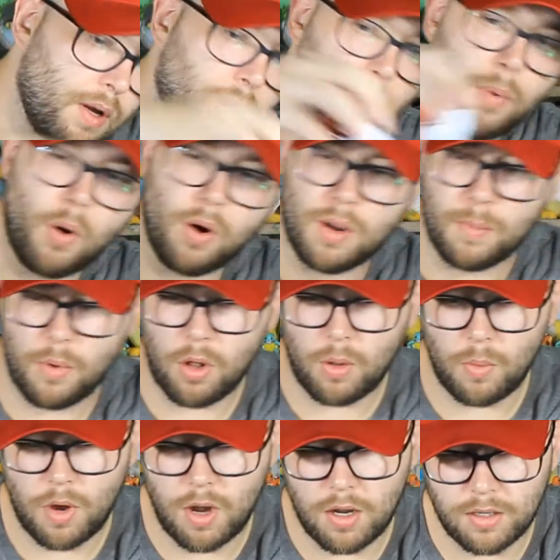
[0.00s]
a
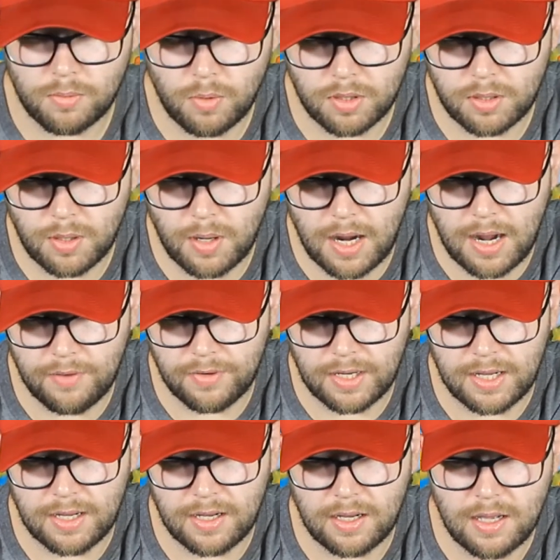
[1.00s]
Pokeball one. What do I have in
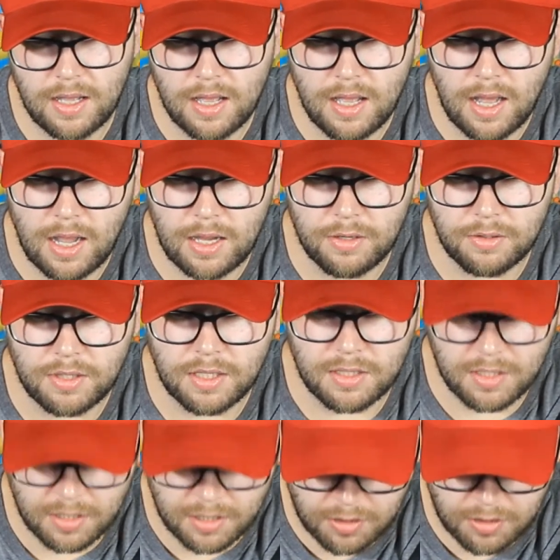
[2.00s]
here? I used it to